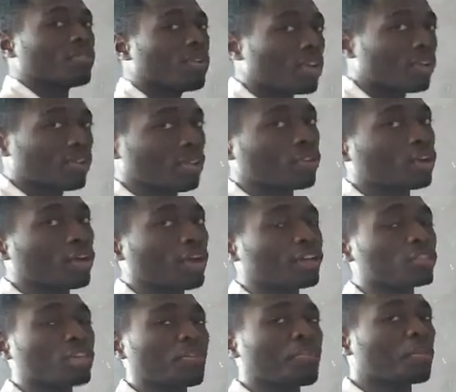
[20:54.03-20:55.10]
very, you're
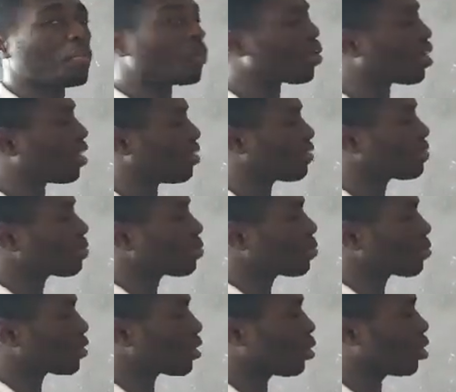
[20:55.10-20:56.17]
going to have a poor graph.
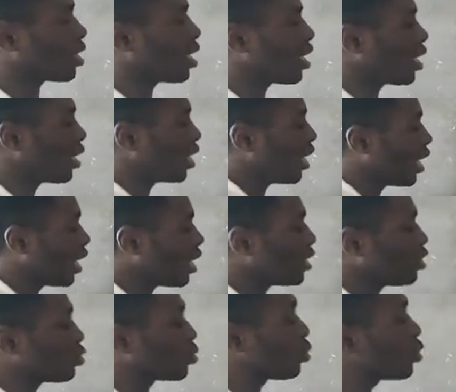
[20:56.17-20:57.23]
Okay,
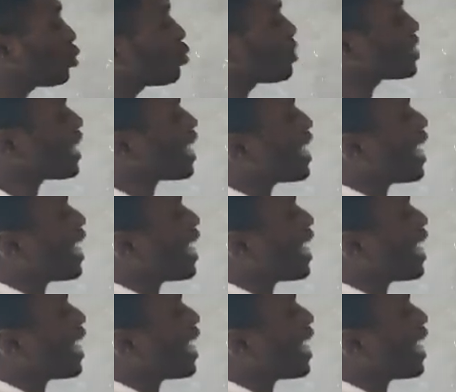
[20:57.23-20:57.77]
it is good you start